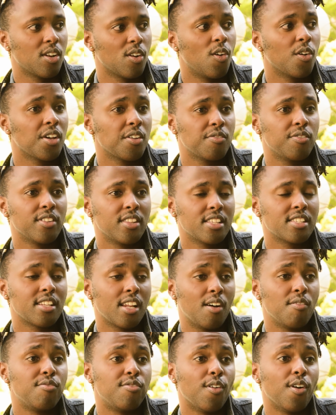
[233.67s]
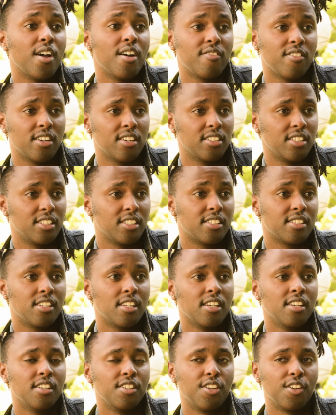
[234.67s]
longing for this love forever, and
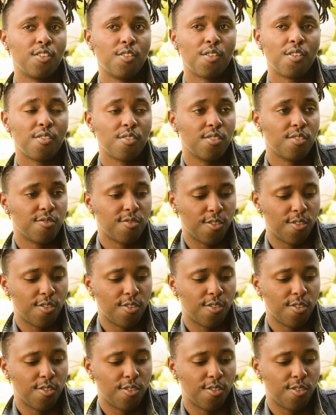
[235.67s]
you know,